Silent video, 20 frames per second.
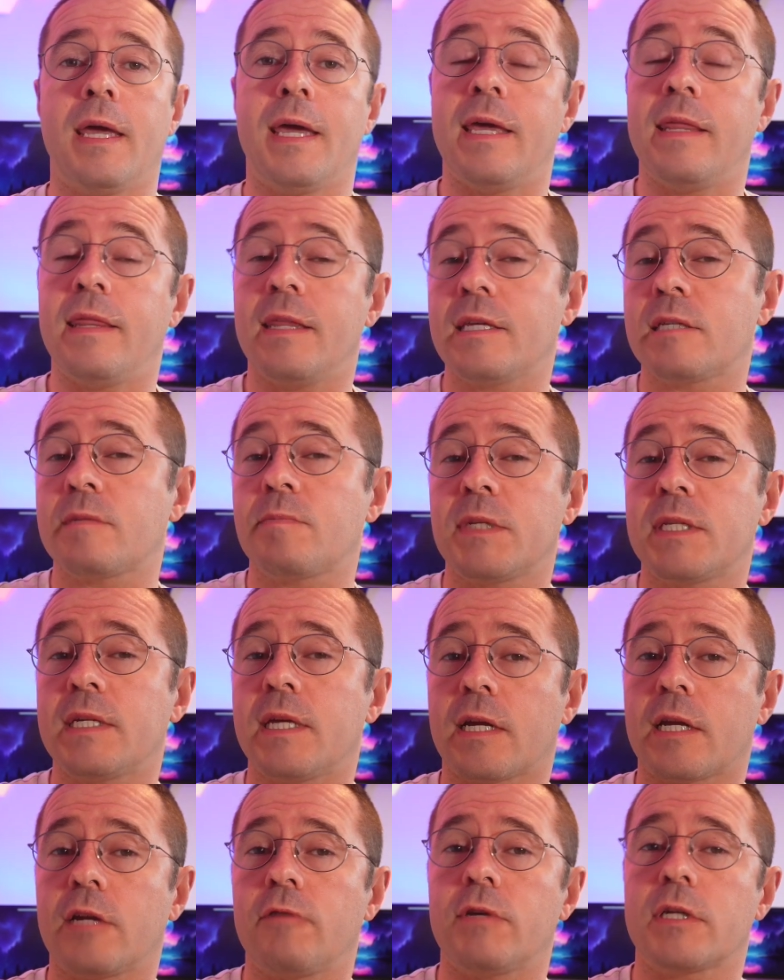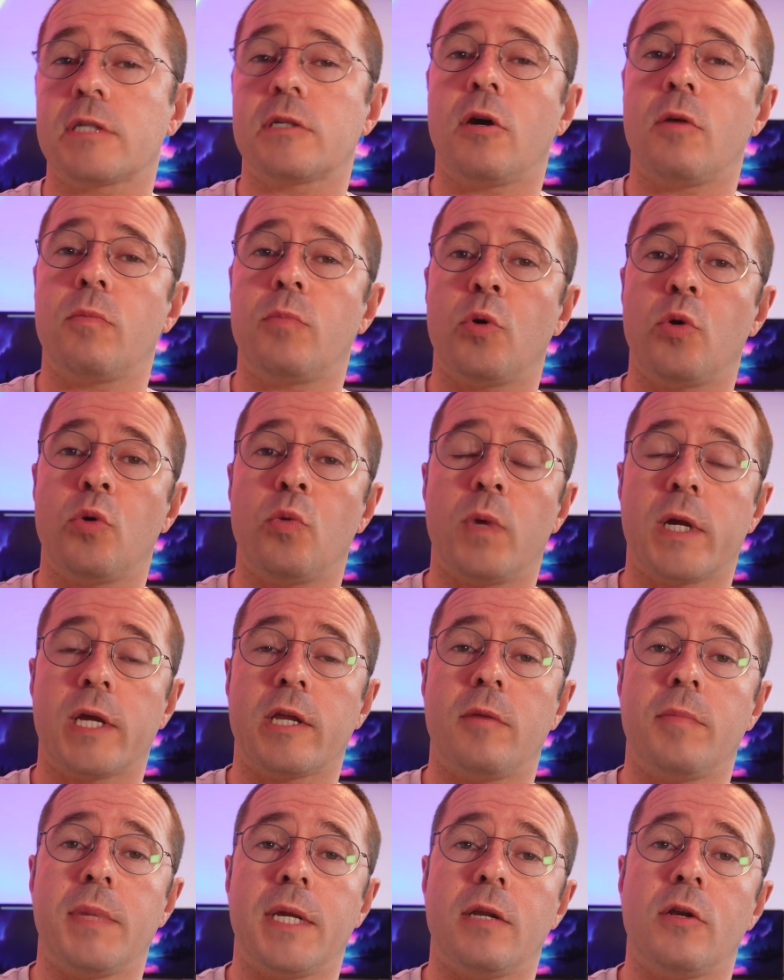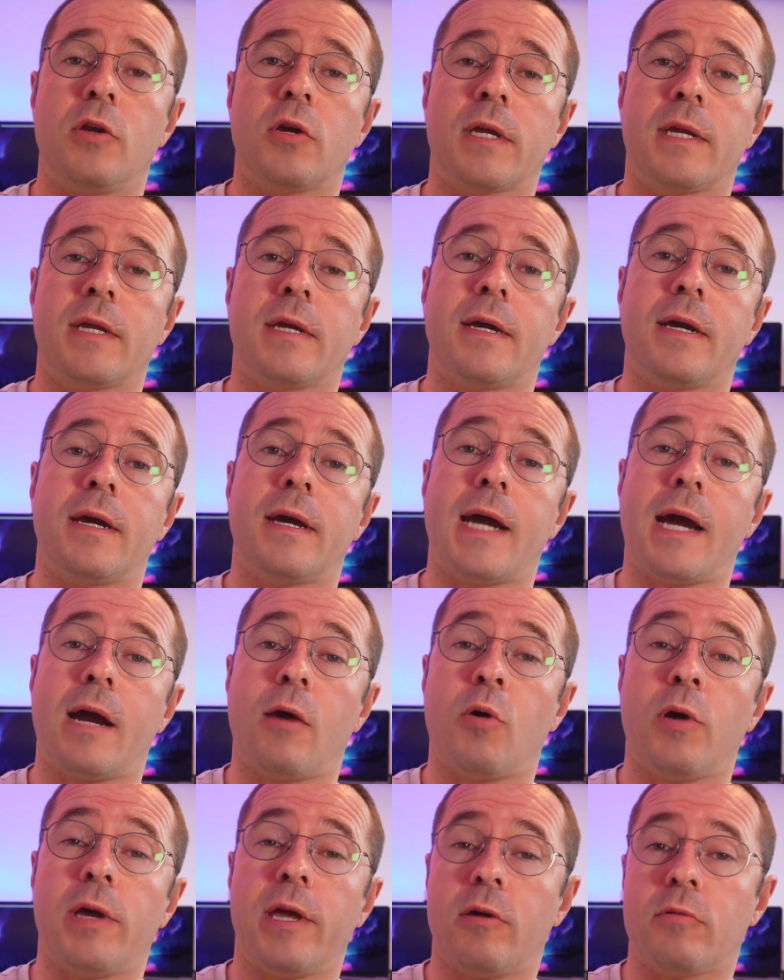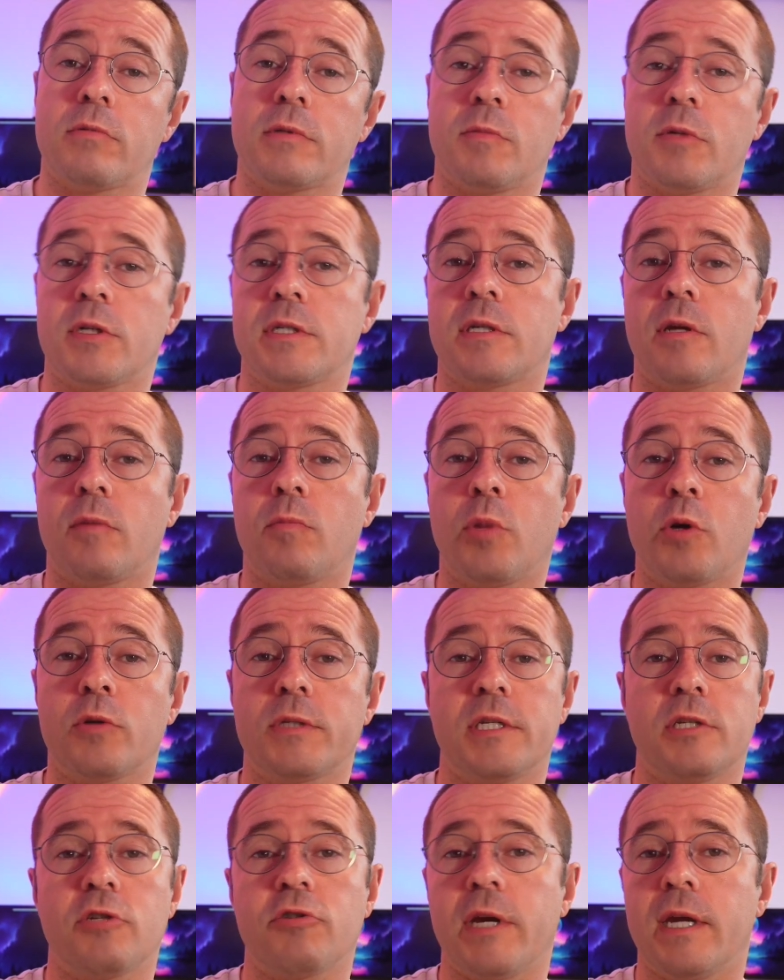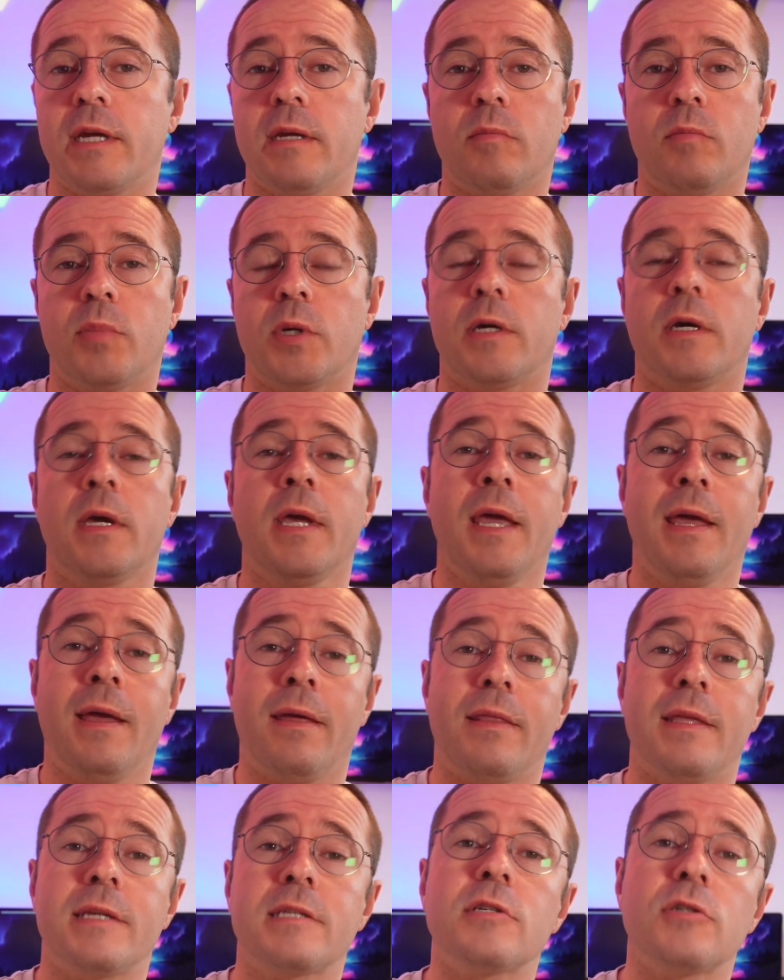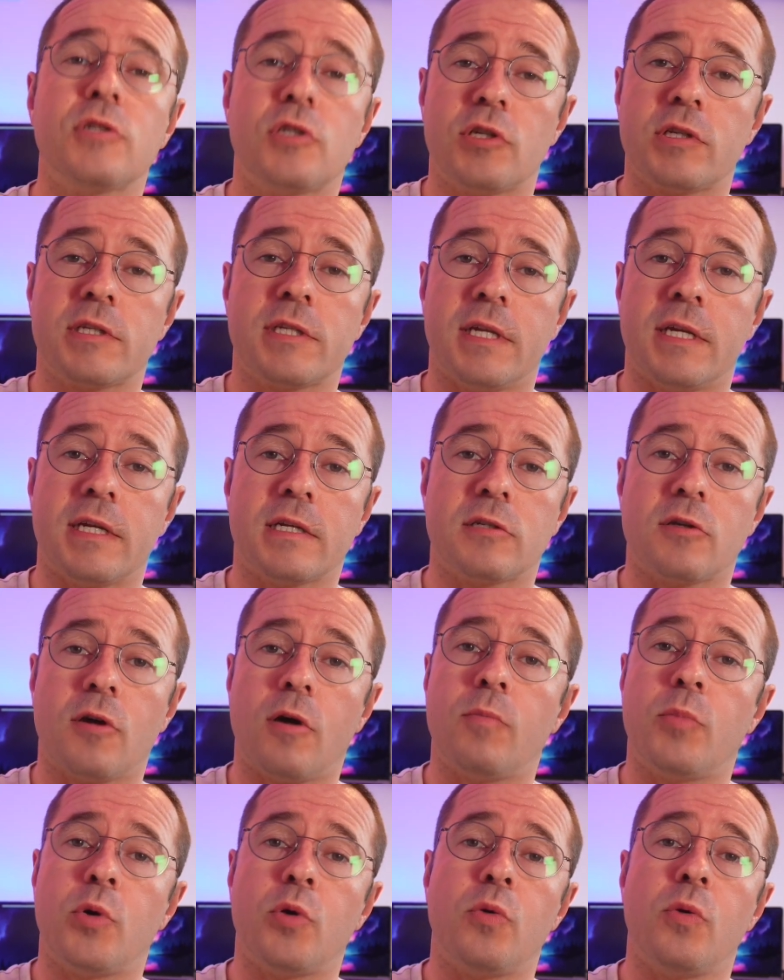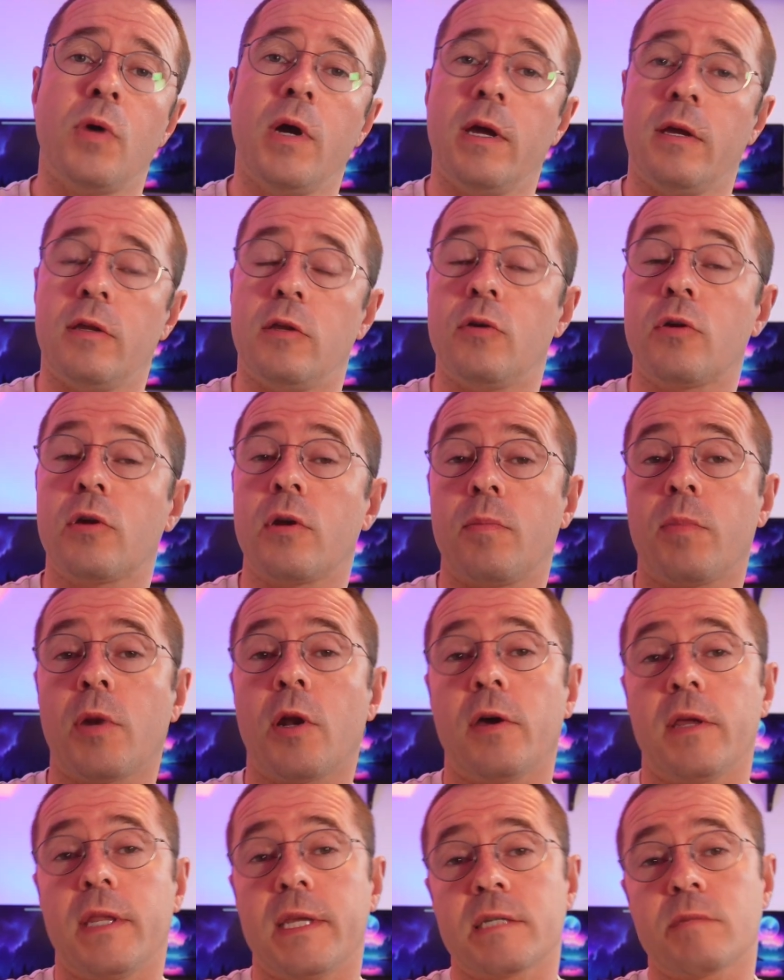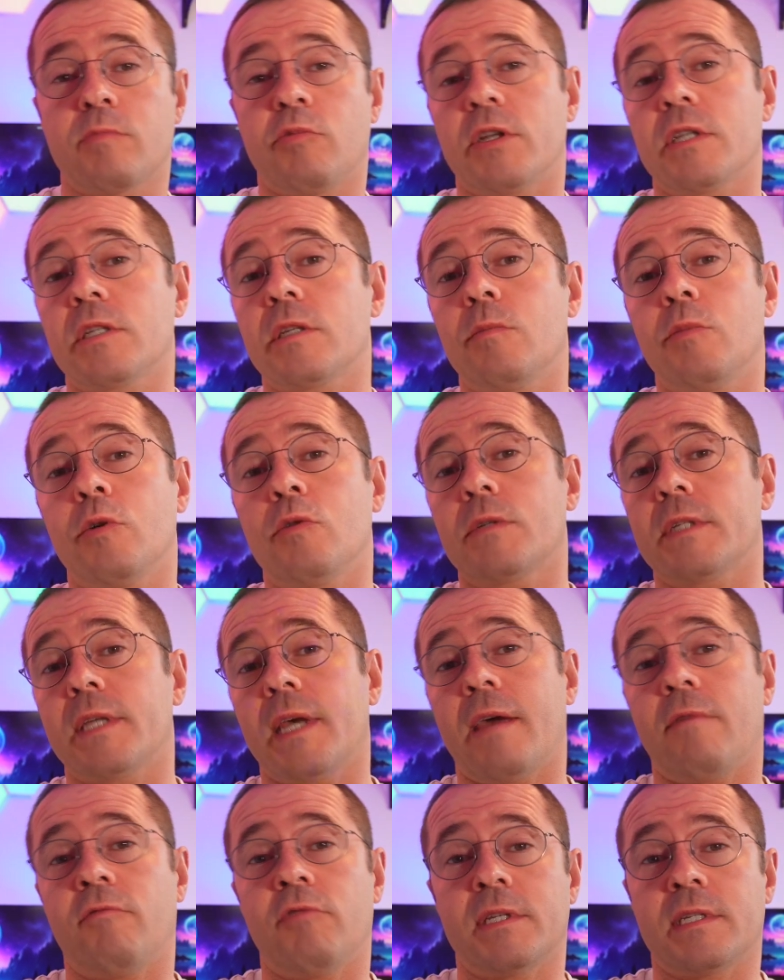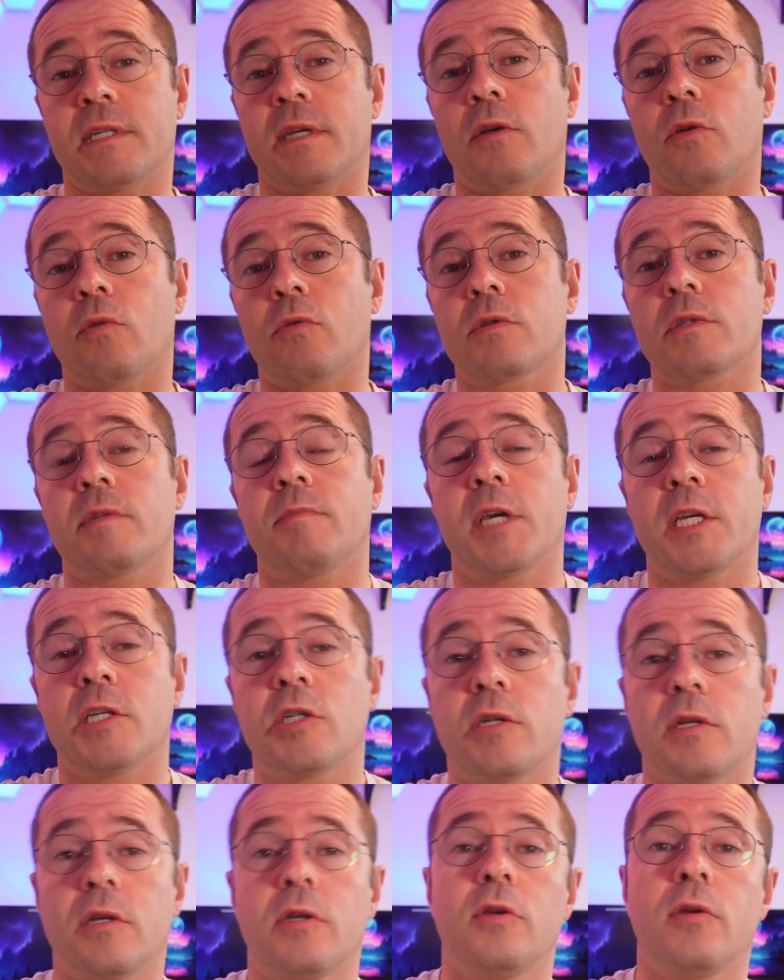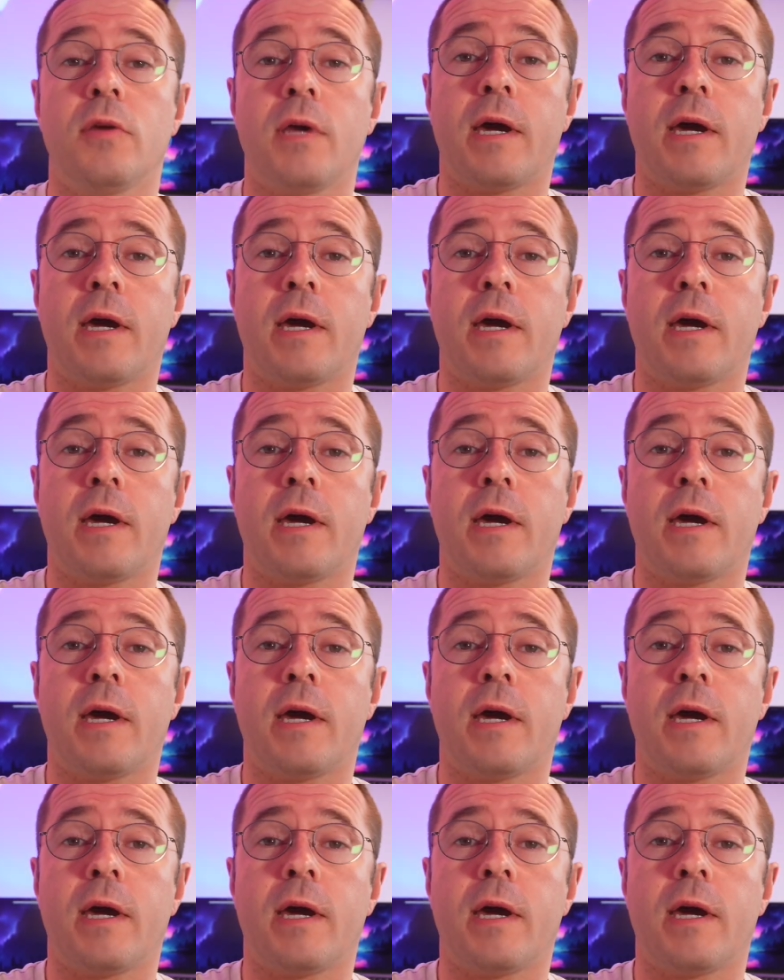In this particular example, we're going to be looking at how I helped my son potty train, but this is just an example. You can apply this principle to every single automation that you